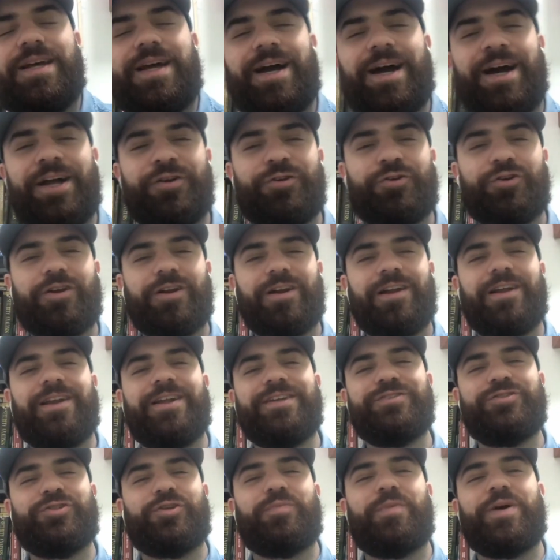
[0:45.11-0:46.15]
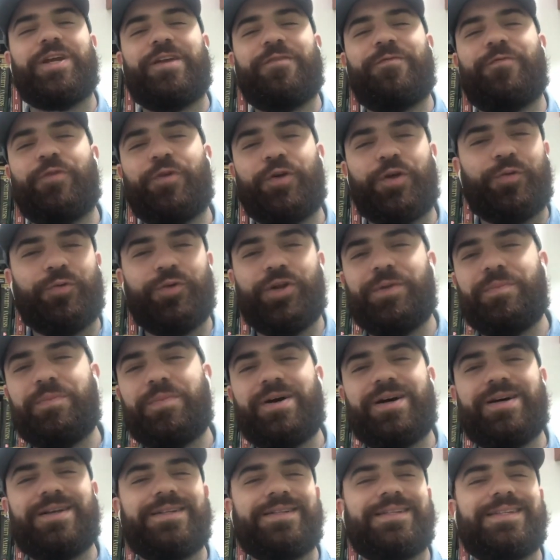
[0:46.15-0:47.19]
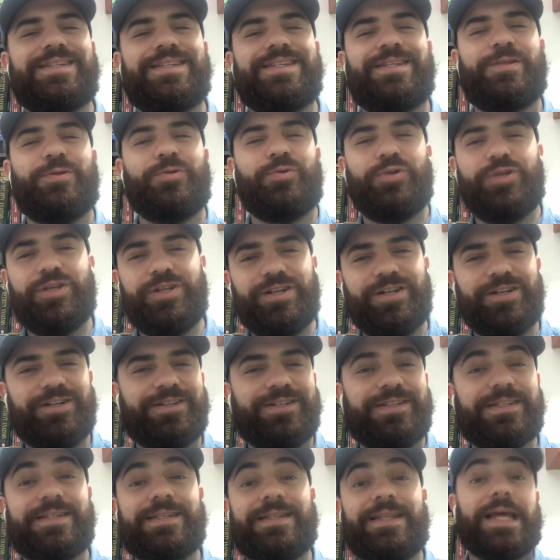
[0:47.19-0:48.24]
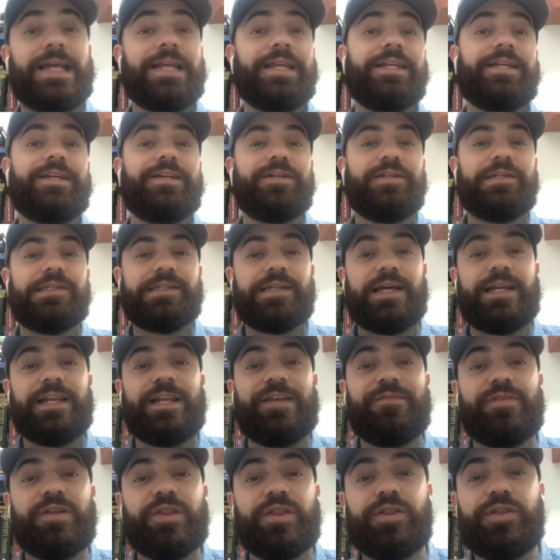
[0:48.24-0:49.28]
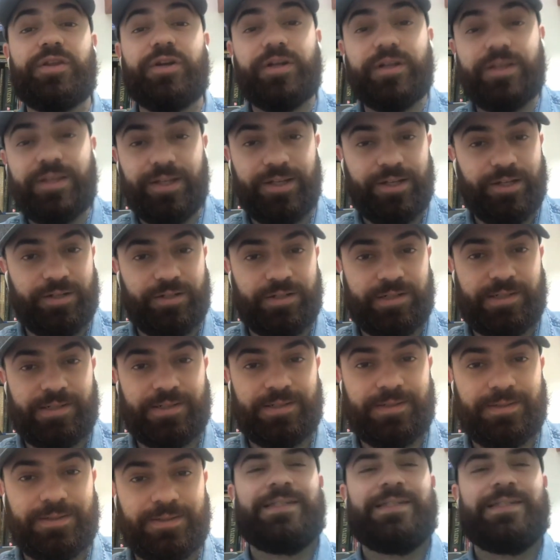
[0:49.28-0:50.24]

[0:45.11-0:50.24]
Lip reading: and you're gonna lend your money for 3 months, 2 years, 10 years, and even 30 years.